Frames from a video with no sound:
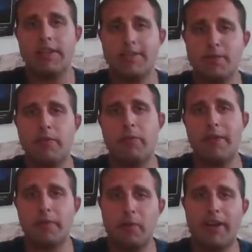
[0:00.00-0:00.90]
This movie
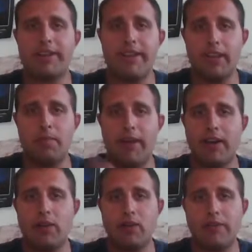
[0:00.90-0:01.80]
makes me want to telepon on
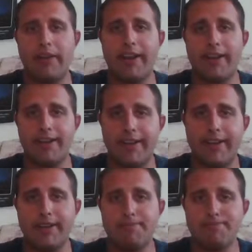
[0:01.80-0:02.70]
over to
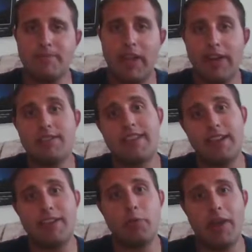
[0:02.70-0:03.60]
Antarctica. I hear it's
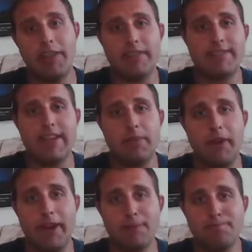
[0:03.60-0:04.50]
got good weather this time
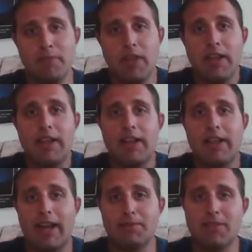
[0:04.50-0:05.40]
of year.
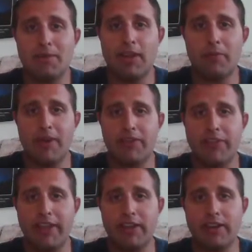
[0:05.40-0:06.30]
I'm some loudmouth on
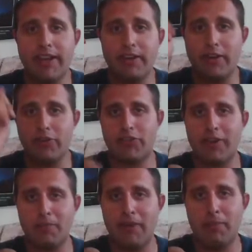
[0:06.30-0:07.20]
the internet, and you just heard my